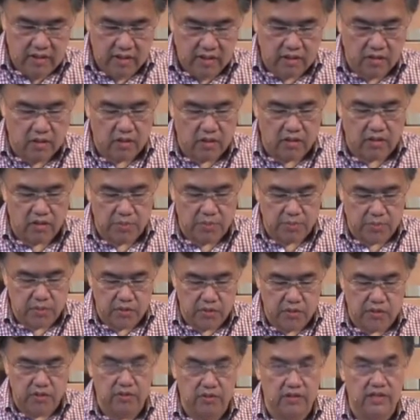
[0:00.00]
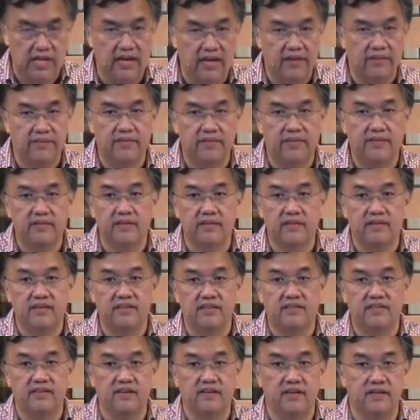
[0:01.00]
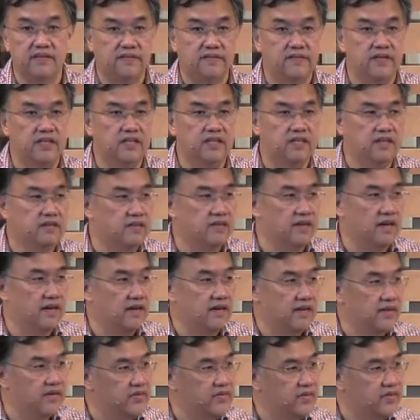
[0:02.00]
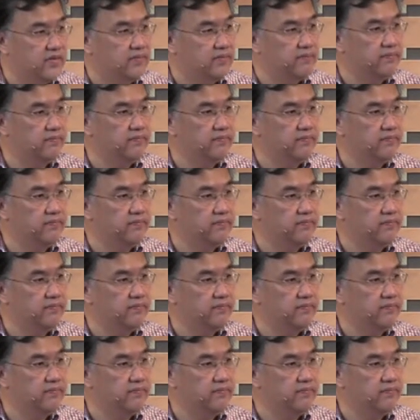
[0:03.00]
not to put to death these earthly desires?